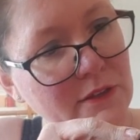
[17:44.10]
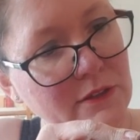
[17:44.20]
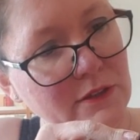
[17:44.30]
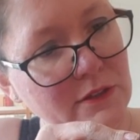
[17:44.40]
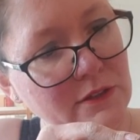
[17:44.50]

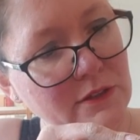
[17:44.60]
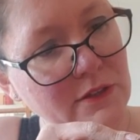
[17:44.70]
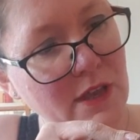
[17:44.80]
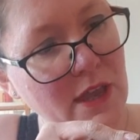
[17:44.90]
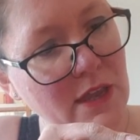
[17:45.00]
just
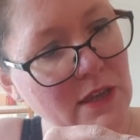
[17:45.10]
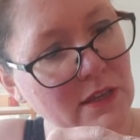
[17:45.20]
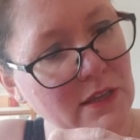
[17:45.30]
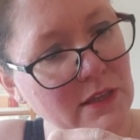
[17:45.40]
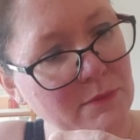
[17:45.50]
take a
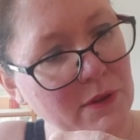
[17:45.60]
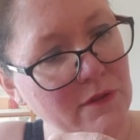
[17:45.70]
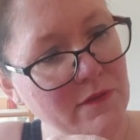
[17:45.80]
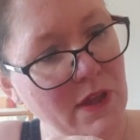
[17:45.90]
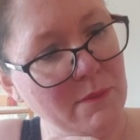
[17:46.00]
little bit
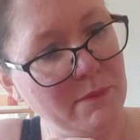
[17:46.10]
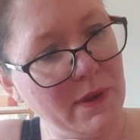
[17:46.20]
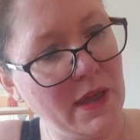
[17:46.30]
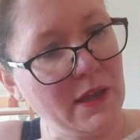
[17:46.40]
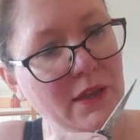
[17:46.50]
of that
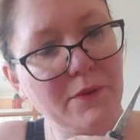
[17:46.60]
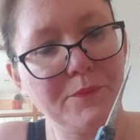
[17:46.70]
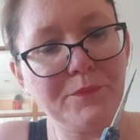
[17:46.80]
back